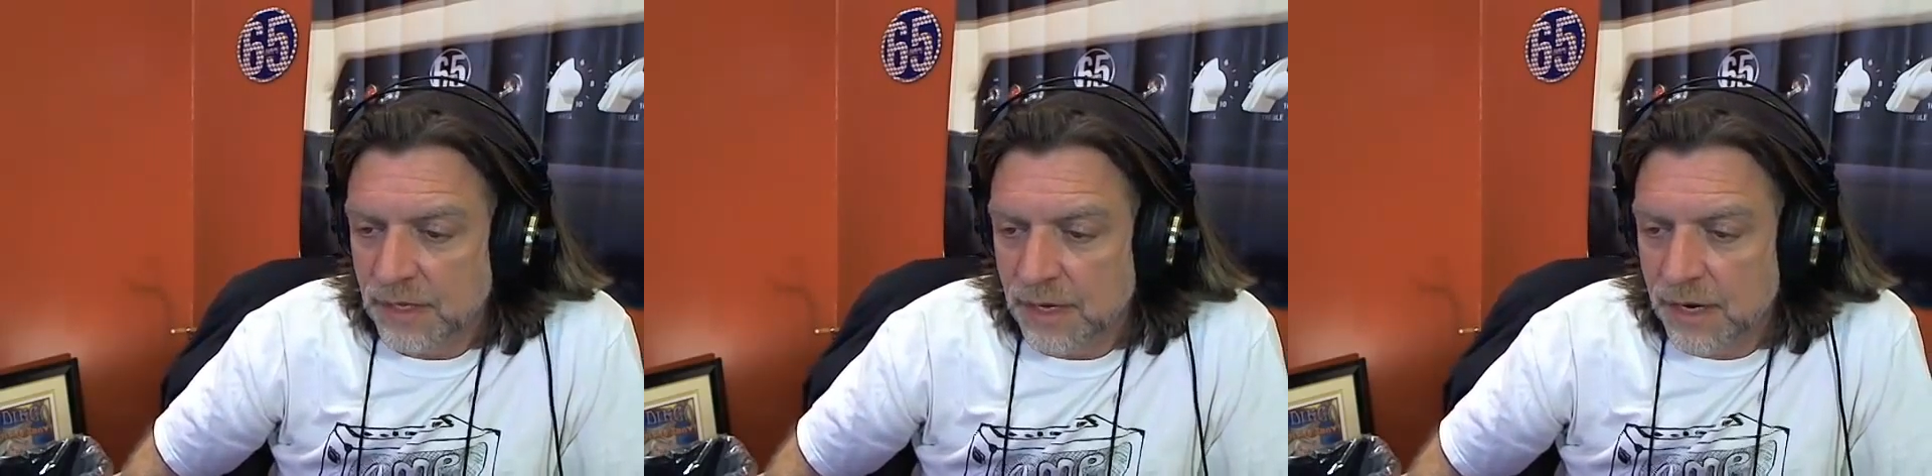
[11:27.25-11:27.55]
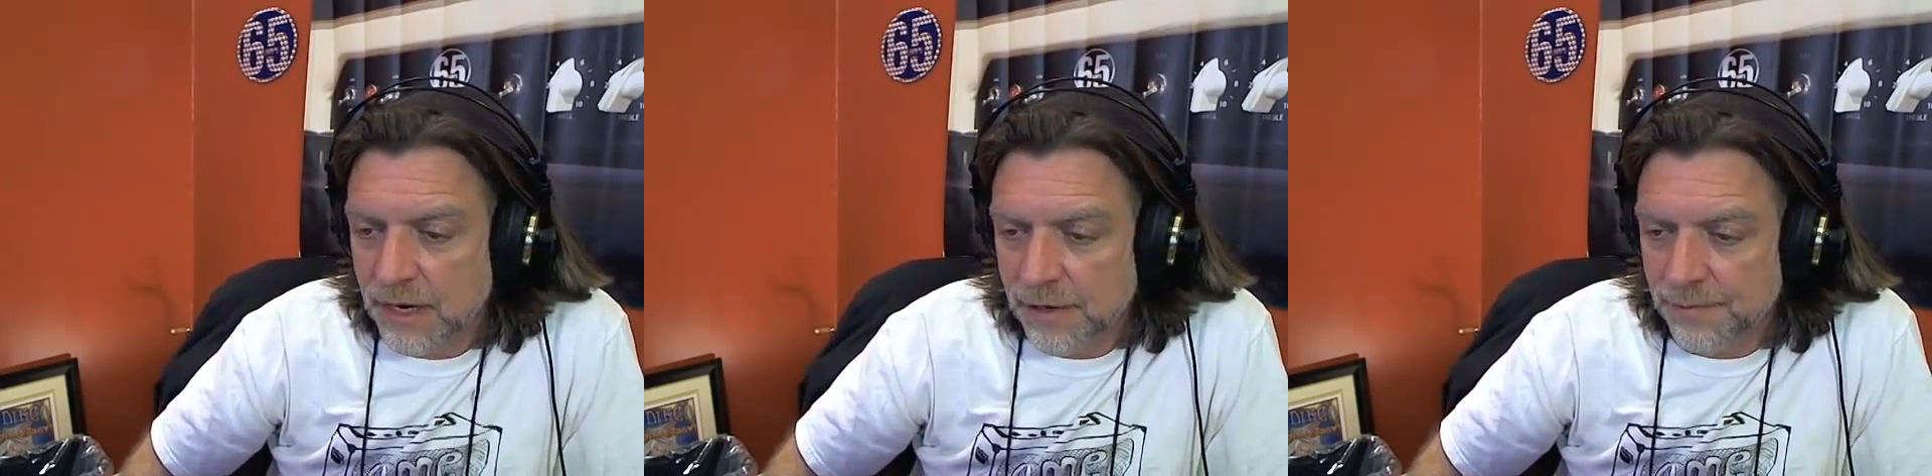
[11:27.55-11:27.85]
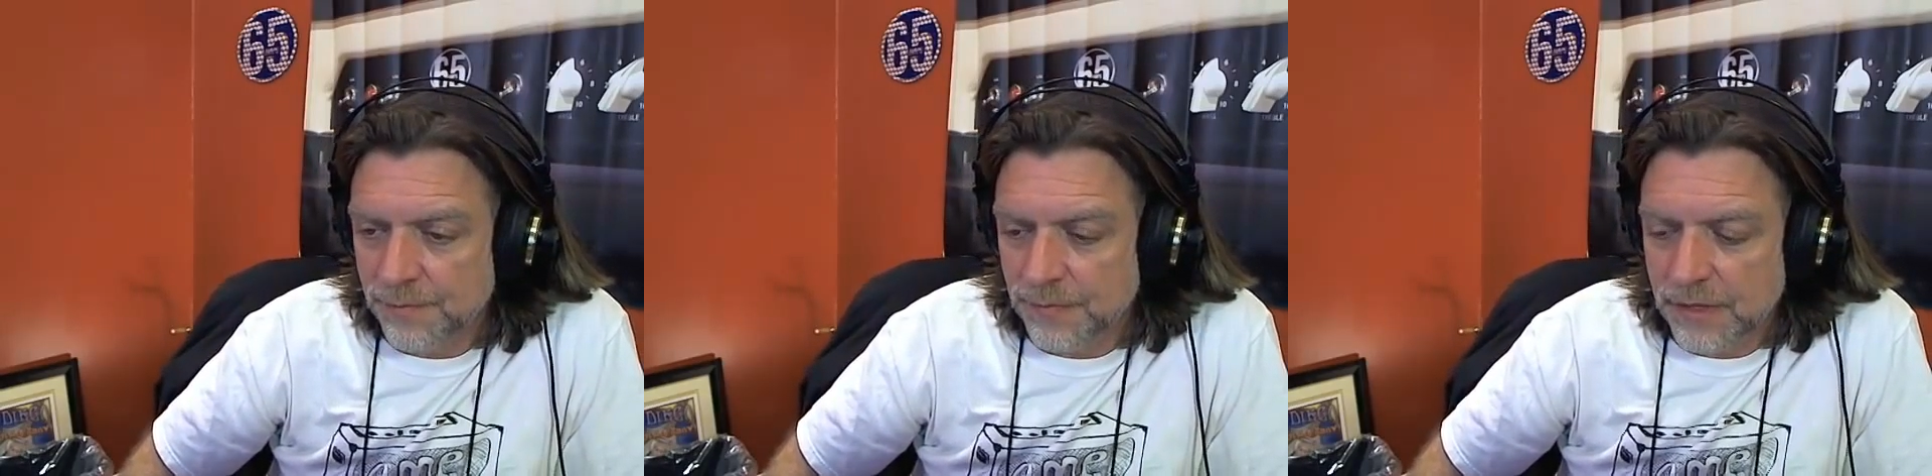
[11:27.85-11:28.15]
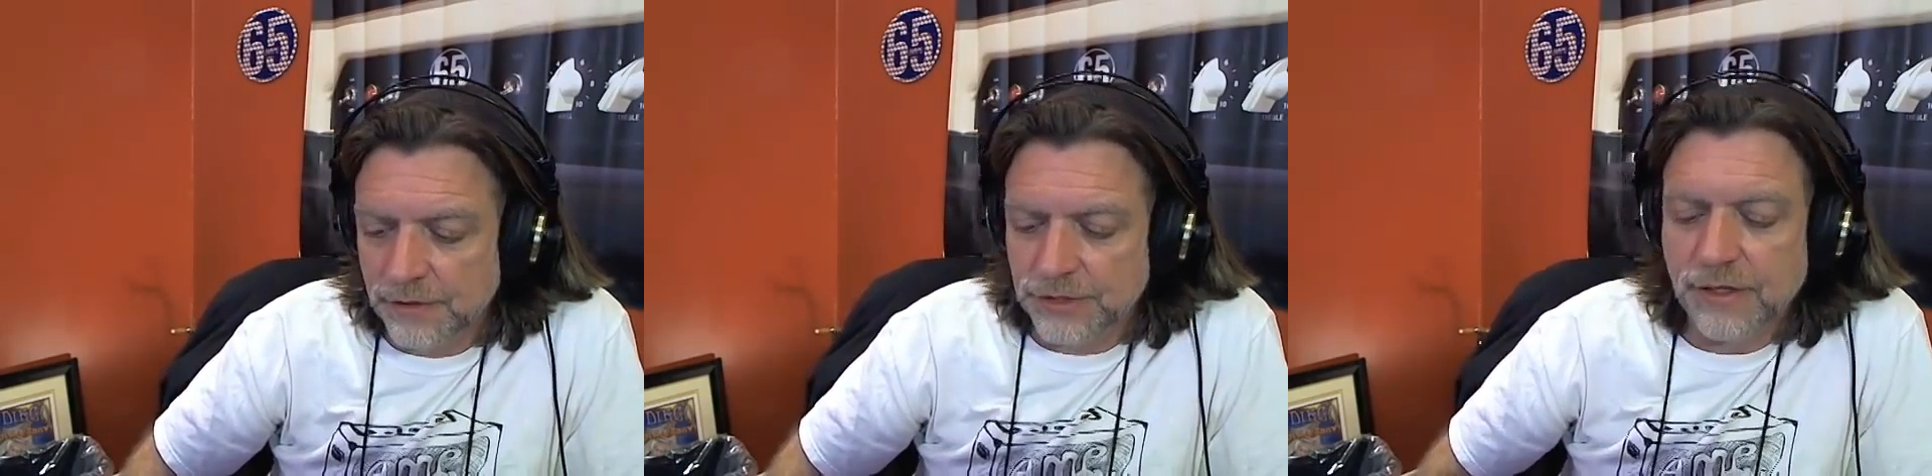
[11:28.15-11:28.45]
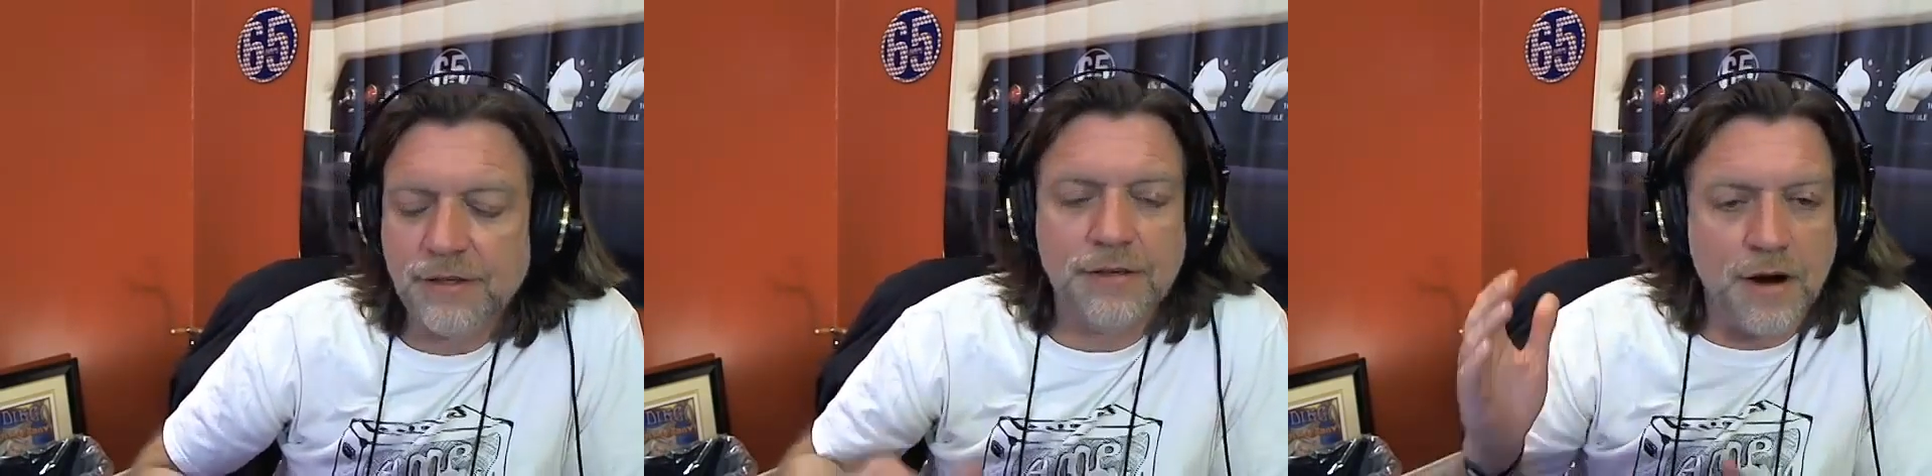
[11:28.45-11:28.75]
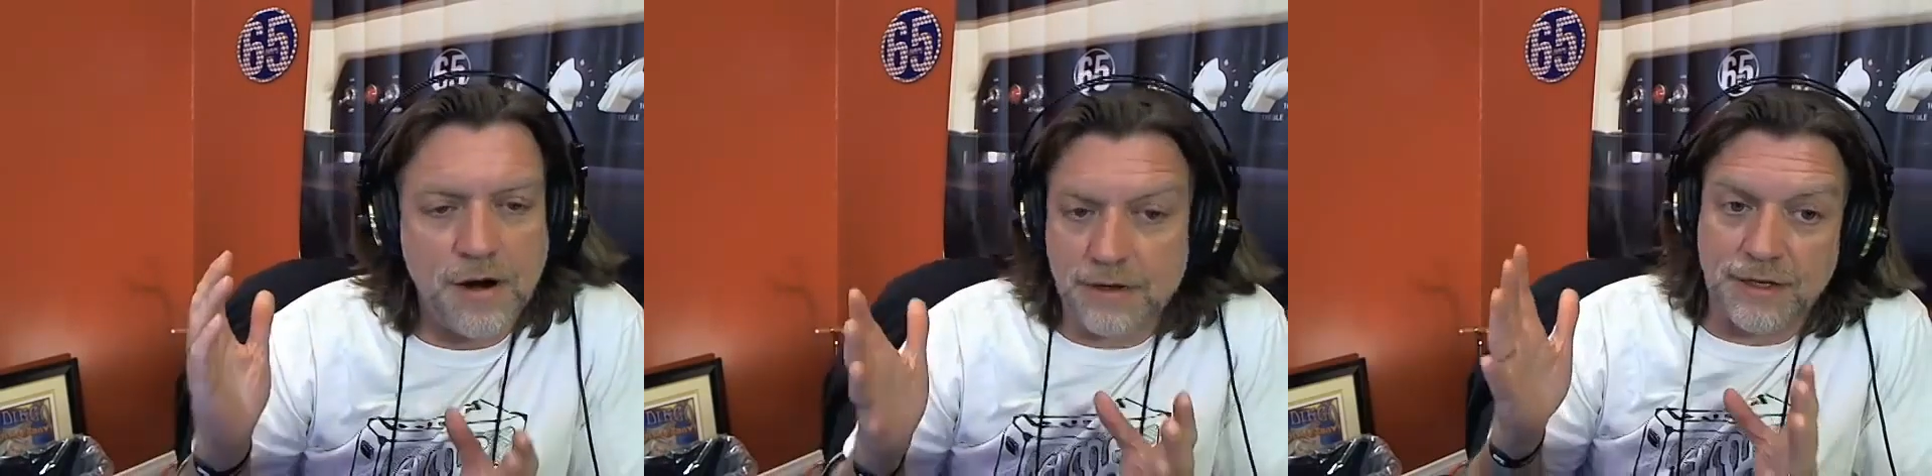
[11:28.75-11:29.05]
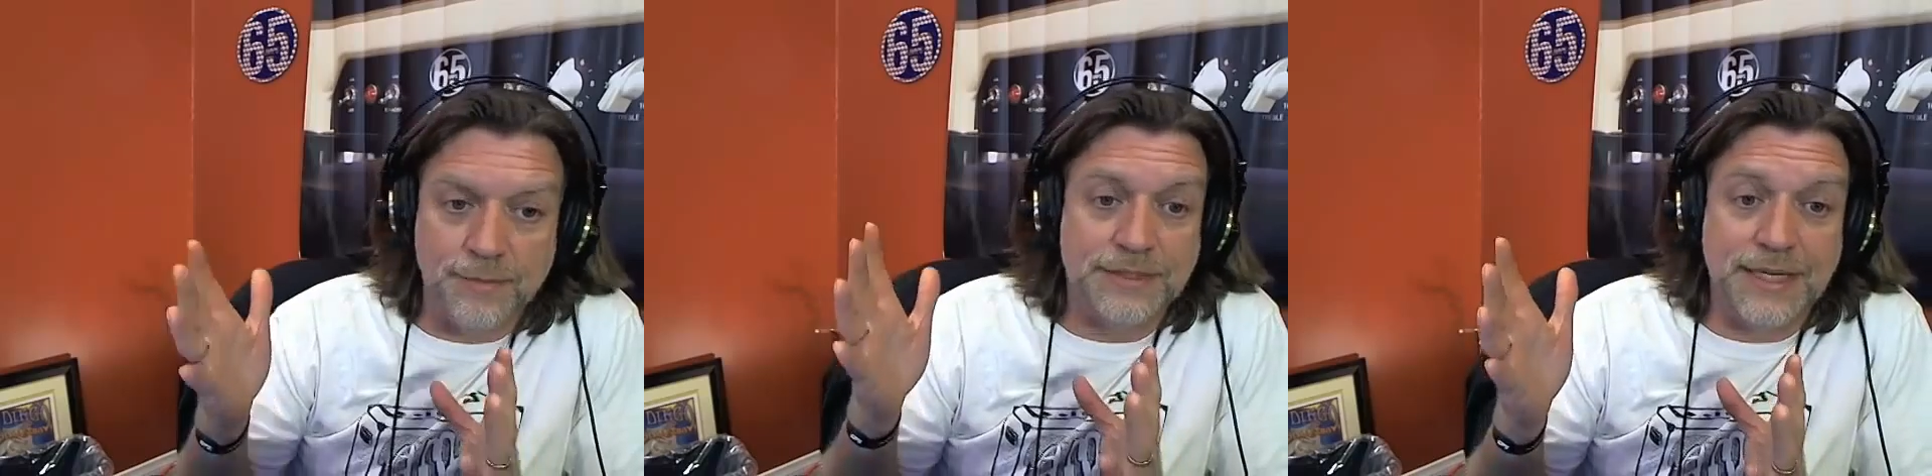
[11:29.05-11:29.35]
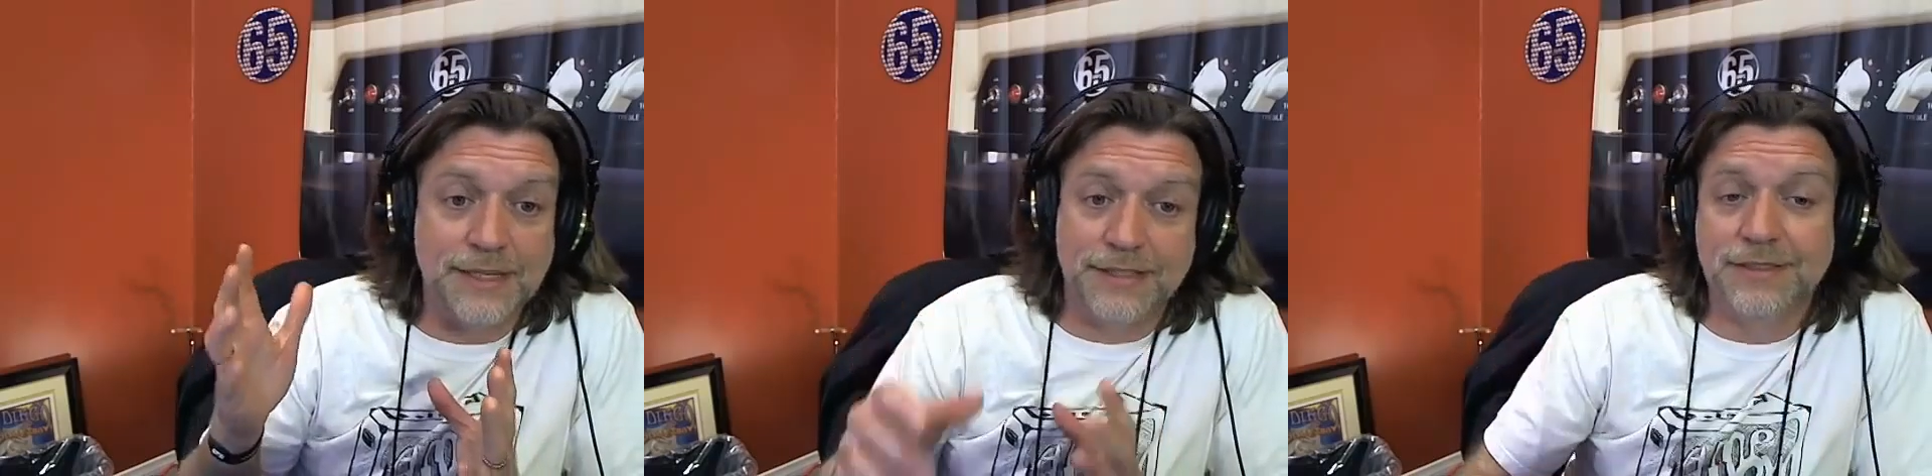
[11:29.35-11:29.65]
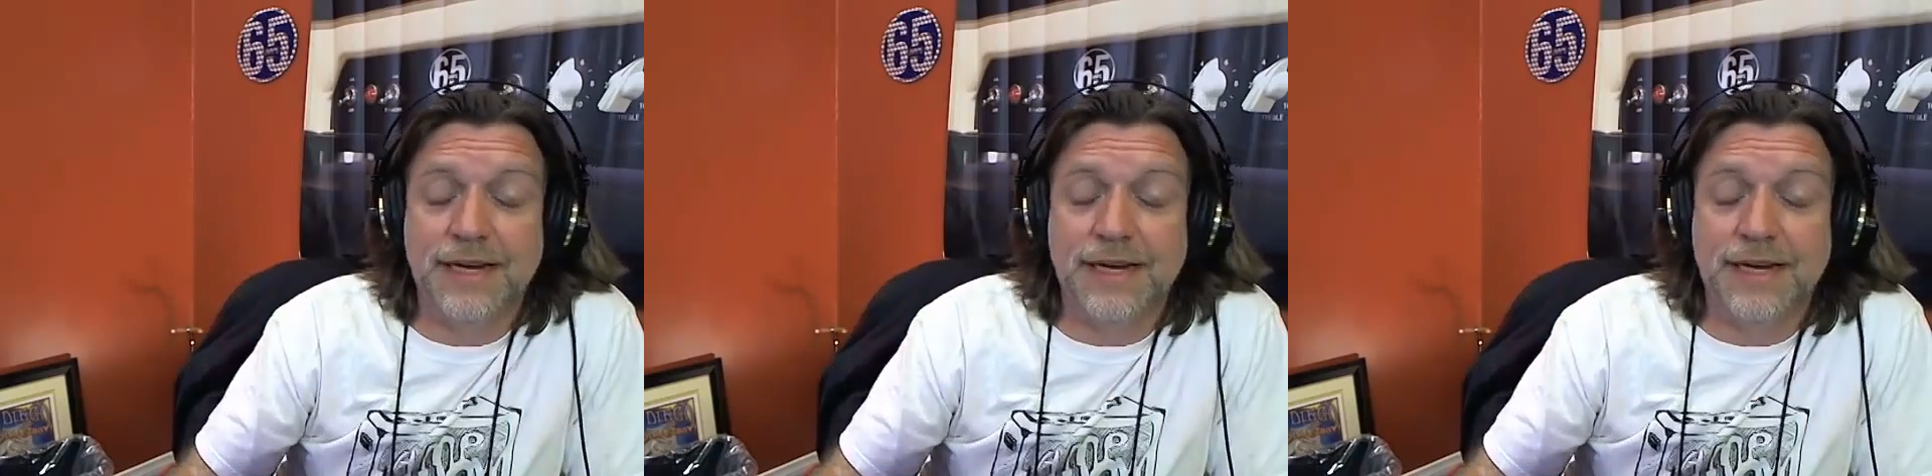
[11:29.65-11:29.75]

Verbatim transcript: There's certain hard limitations